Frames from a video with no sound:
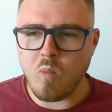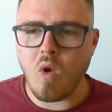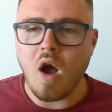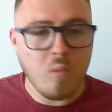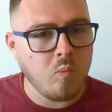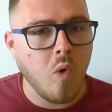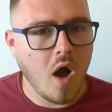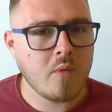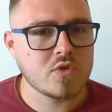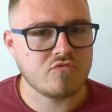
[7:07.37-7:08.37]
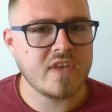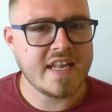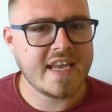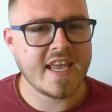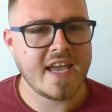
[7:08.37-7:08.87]
what I was
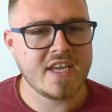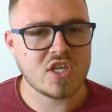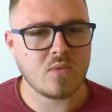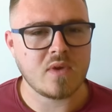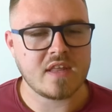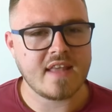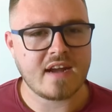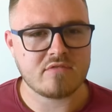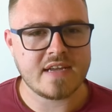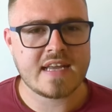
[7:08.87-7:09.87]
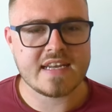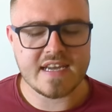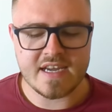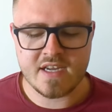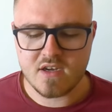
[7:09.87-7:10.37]
really engaging with in that
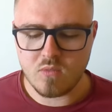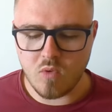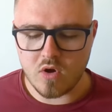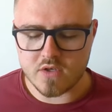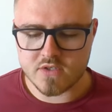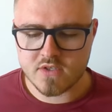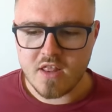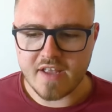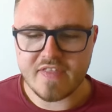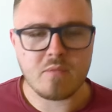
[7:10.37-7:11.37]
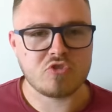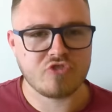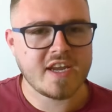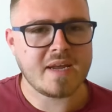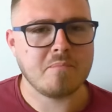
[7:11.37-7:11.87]
reality was like they were
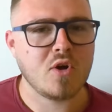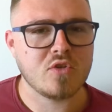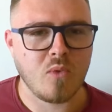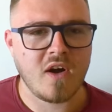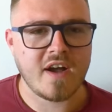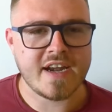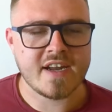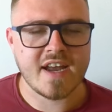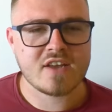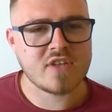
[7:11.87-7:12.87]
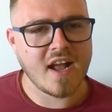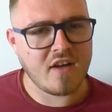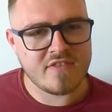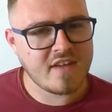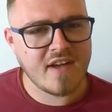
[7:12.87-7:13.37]
drinking mulled wine and I was like,
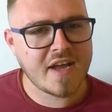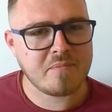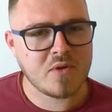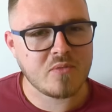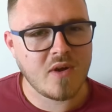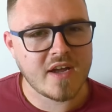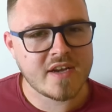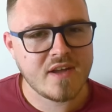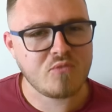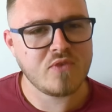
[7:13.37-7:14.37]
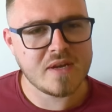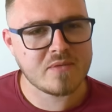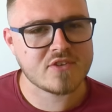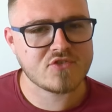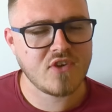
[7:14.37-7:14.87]
I've never had mulled wine. I really
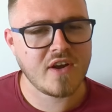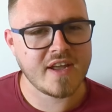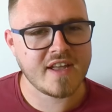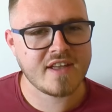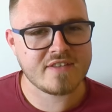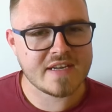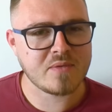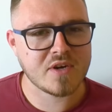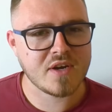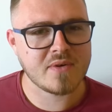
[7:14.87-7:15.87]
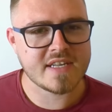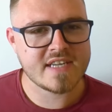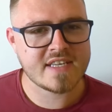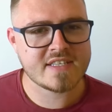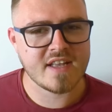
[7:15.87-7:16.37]
want to try it. I really want to know what it tastes